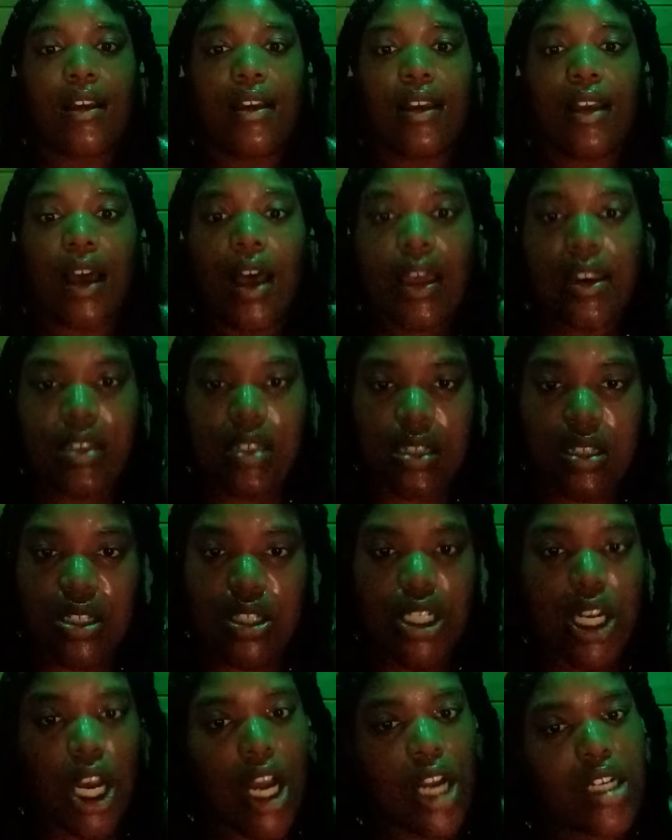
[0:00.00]
God is in
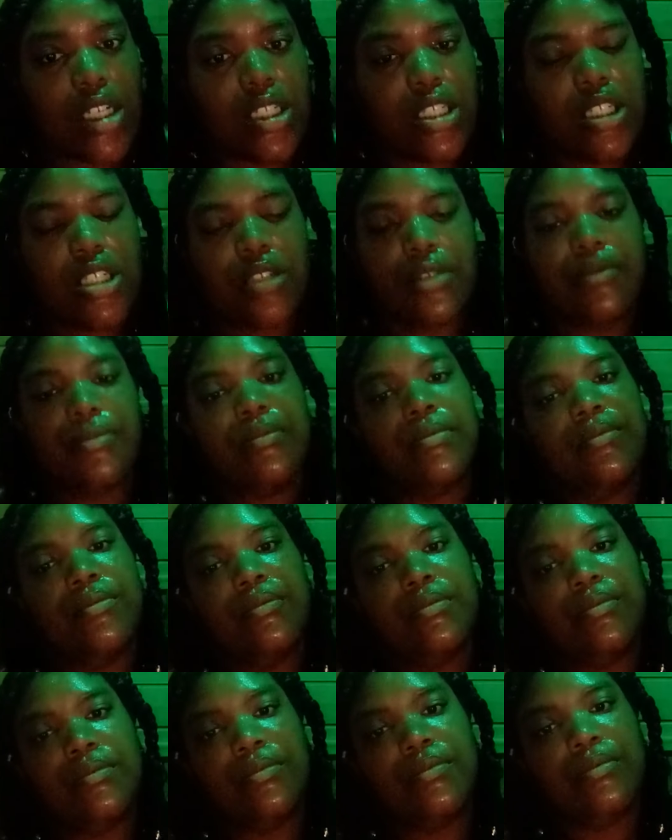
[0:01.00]
charge.
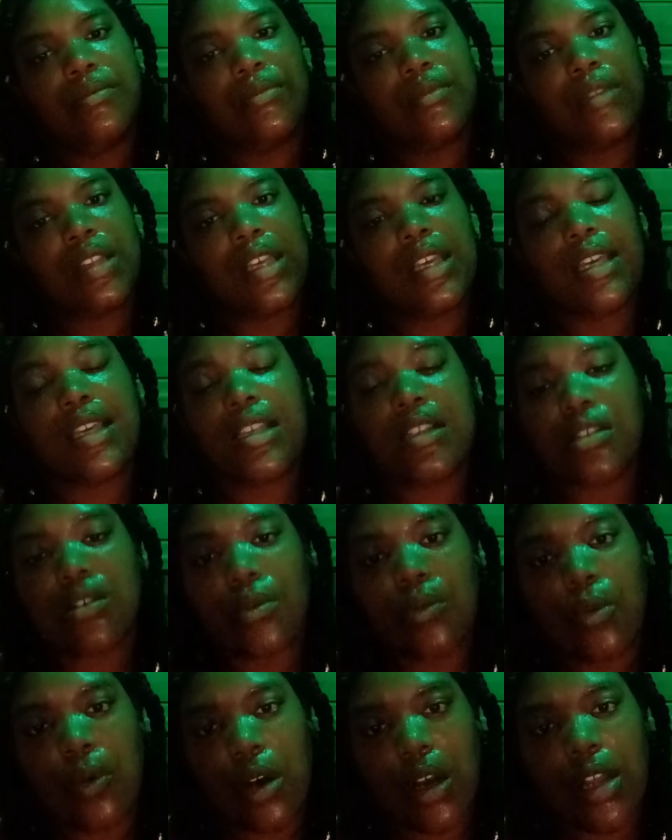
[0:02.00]
He's the
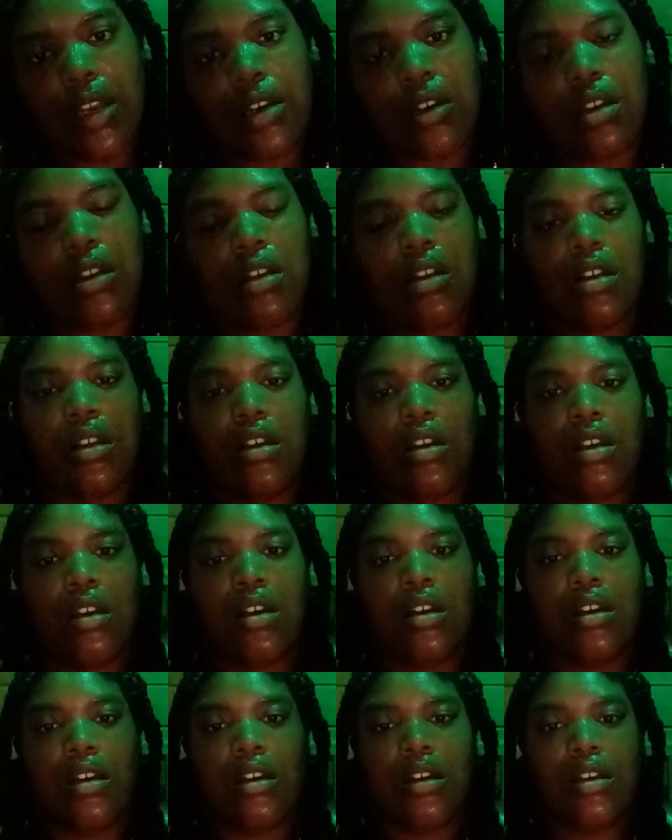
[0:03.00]
one
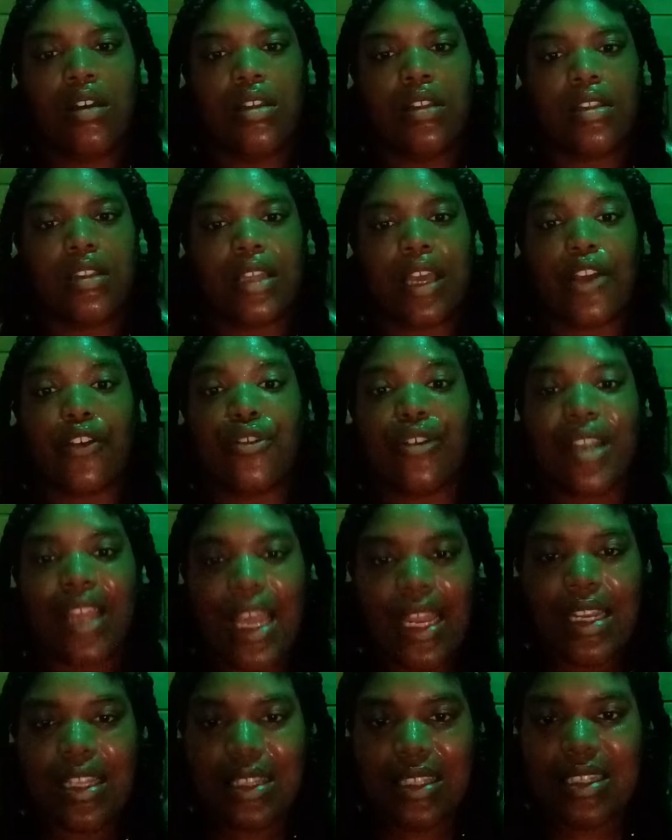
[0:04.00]
that
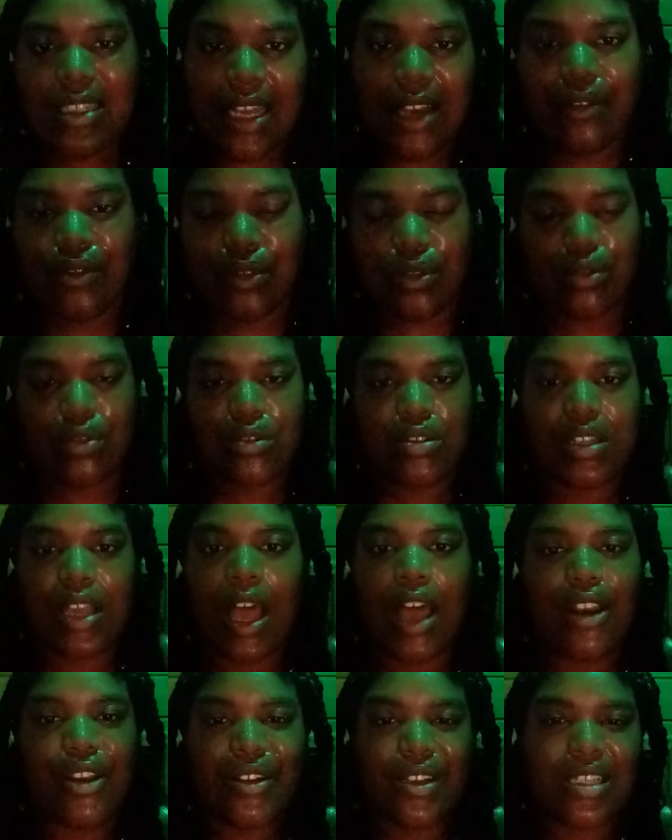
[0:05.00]
created the devil. So,
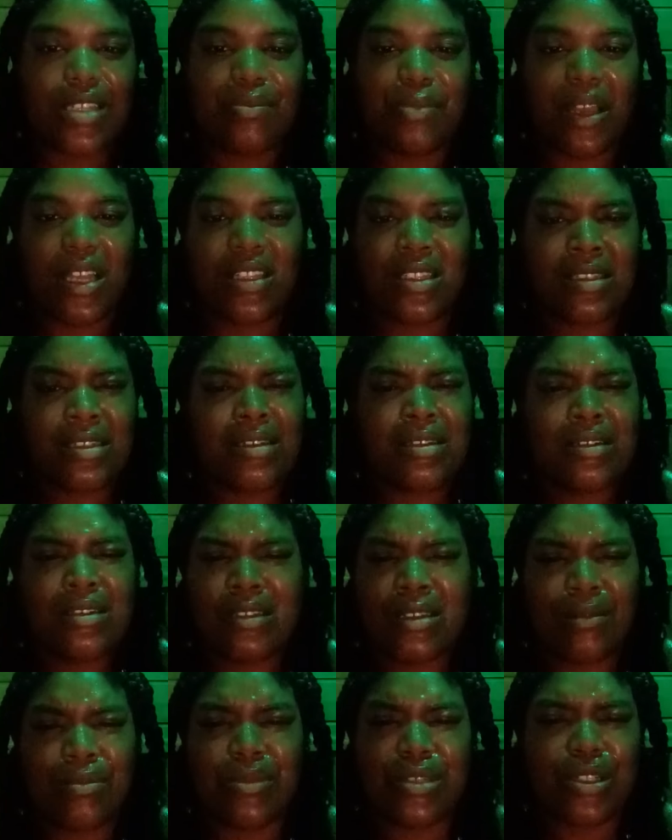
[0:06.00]
how do you expect
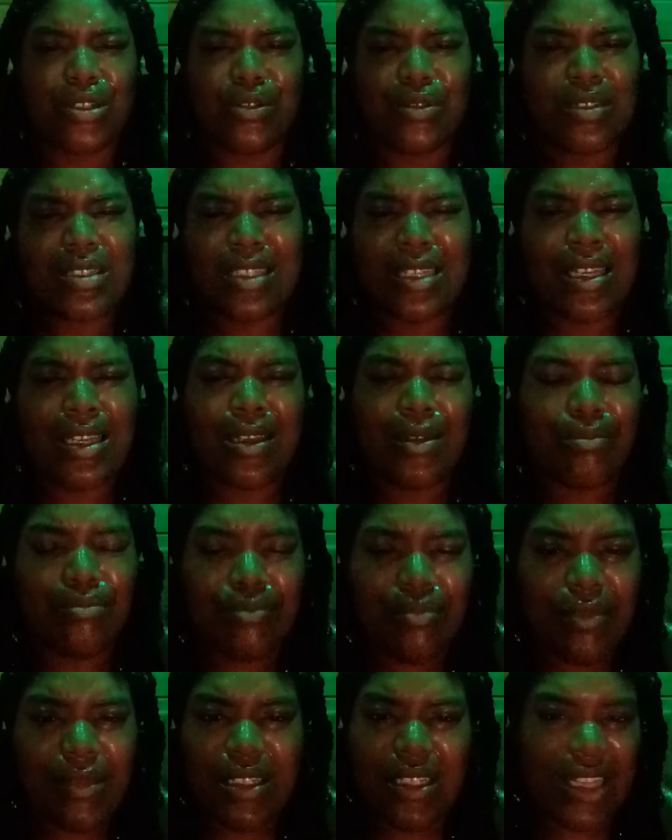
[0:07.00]
him to lose to him?
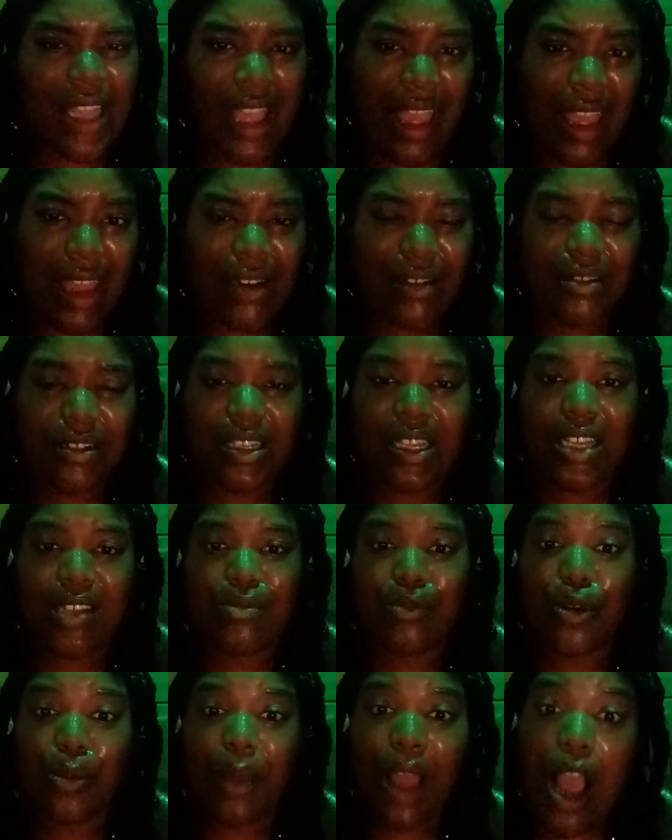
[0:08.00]
can't. He
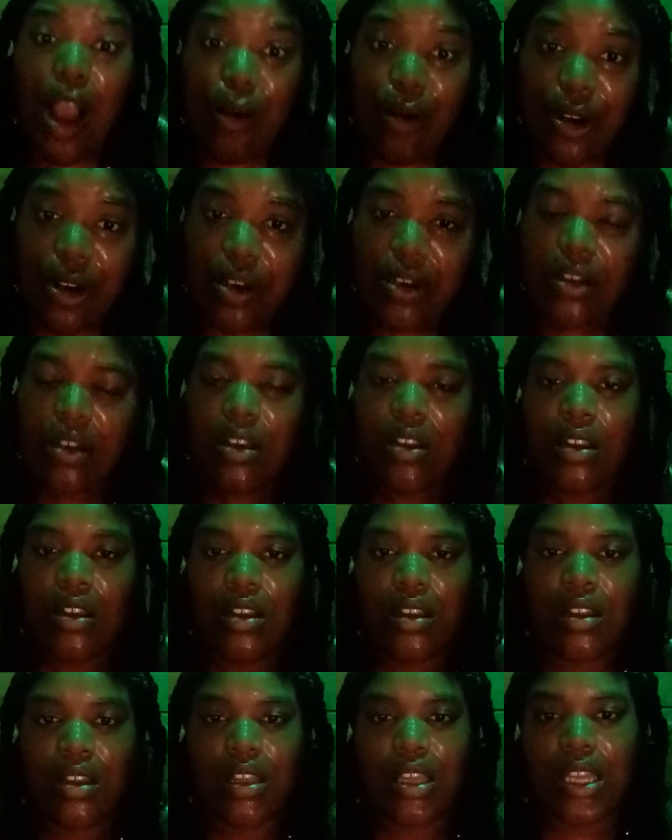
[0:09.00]
has more power.
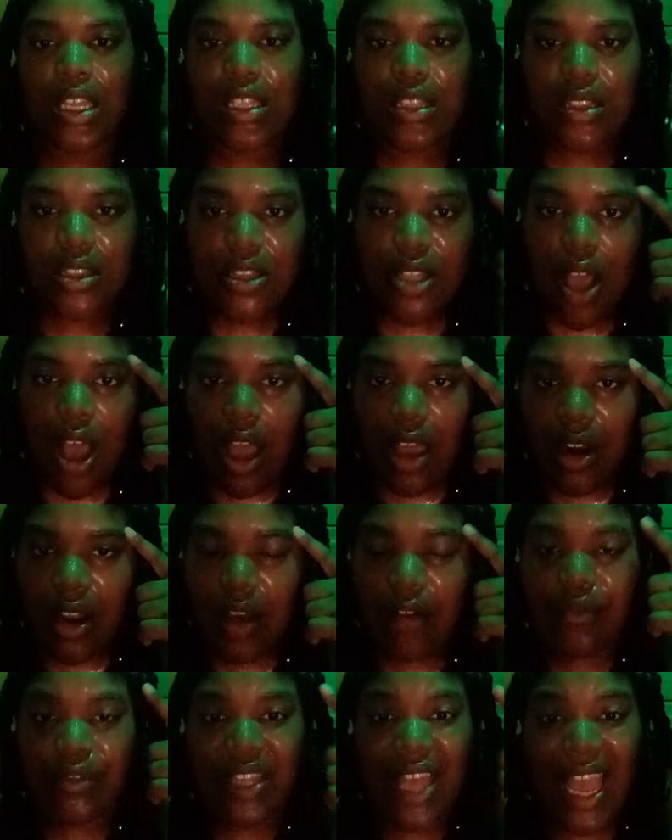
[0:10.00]
He thought
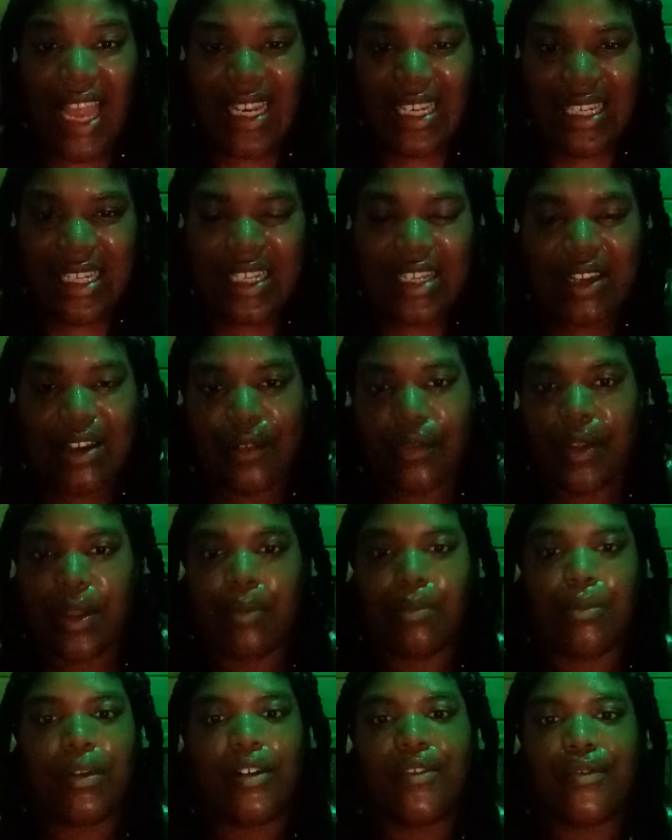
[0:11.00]
of the idea of
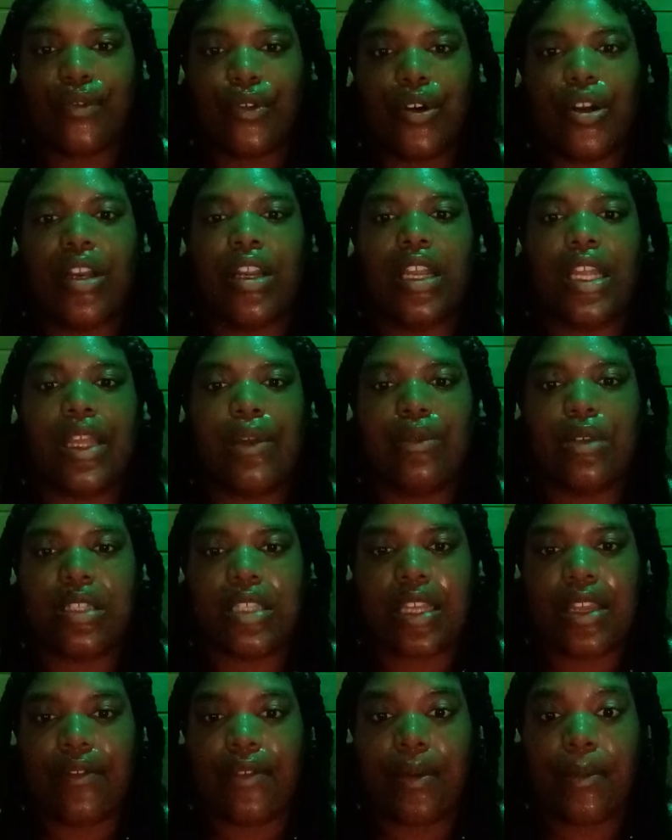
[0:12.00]
him before he
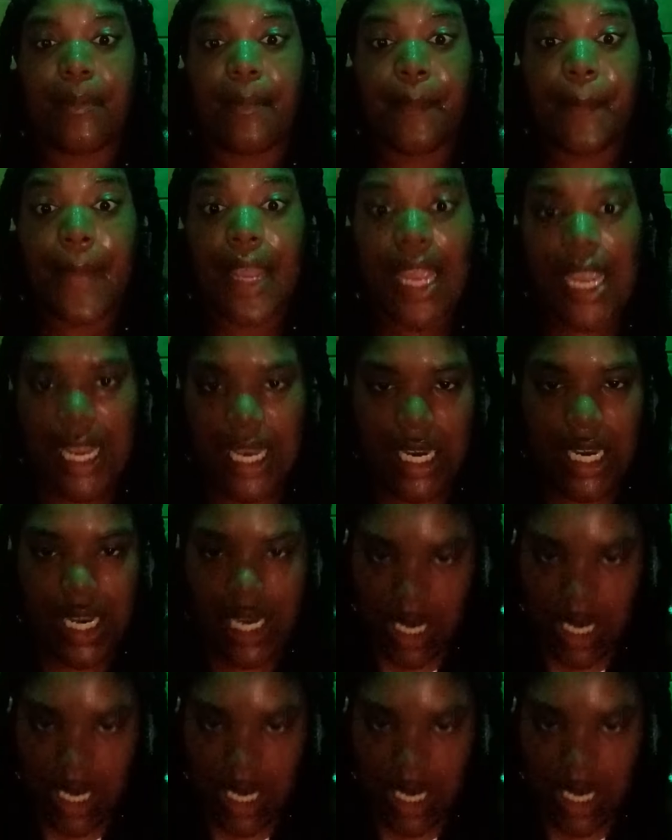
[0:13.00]
was even made.